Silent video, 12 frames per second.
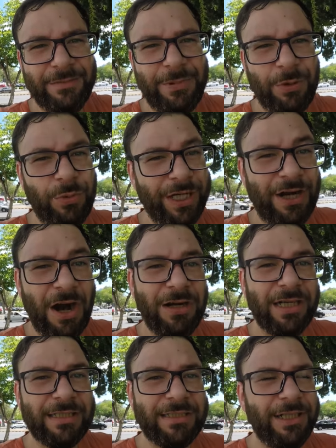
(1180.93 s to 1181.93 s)
But
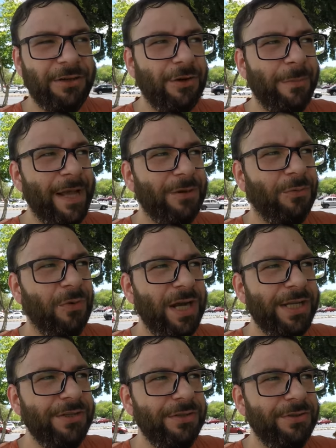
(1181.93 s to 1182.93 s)
regardless, you know, no matter
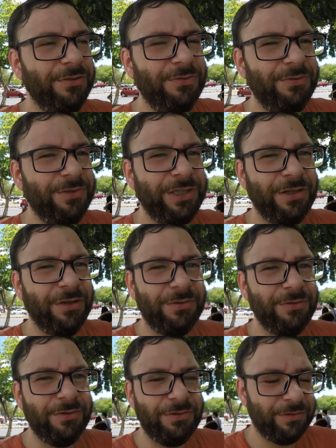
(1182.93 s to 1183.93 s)
what, you you you know,